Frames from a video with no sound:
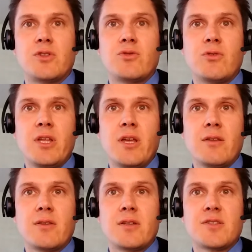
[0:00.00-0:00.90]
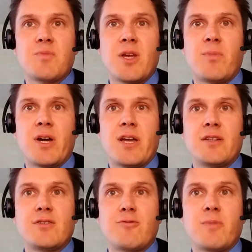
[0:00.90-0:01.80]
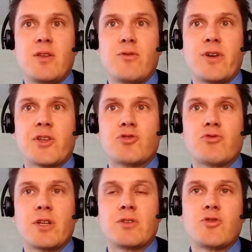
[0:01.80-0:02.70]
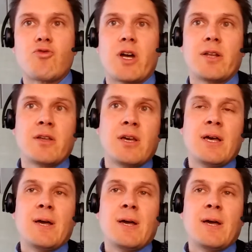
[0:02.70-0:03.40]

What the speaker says: tooling that is made by additive manufacturing to run